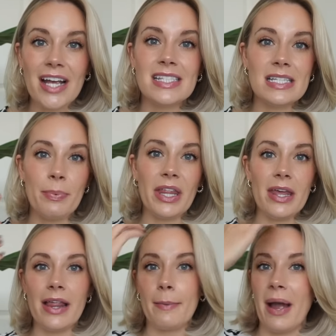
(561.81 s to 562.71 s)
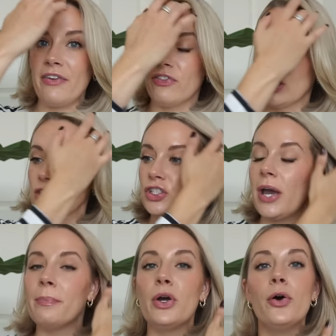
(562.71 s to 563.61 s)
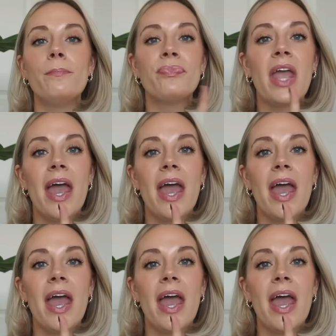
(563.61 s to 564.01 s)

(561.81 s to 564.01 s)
It's typically like my first shampoo.